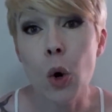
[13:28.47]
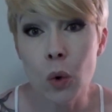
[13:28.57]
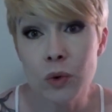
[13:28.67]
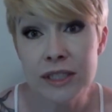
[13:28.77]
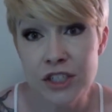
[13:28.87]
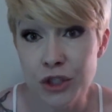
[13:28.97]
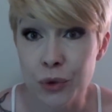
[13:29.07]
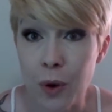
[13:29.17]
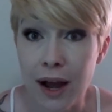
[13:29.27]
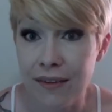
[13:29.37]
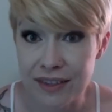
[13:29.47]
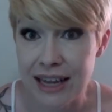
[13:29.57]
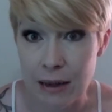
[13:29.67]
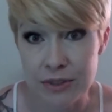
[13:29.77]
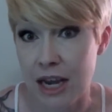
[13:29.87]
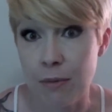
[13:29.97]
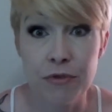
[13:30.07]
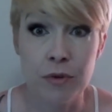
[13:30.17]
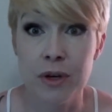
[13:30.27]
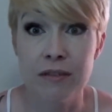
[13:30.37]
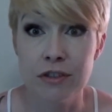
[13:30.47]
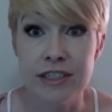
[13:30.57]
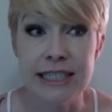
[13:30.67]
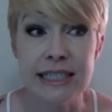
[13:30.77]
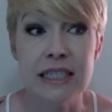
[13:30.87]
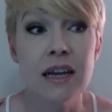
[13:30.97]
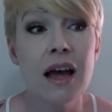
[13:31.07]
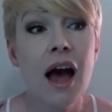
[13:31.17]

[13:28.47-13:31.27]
only do on the laptop for whatever reason,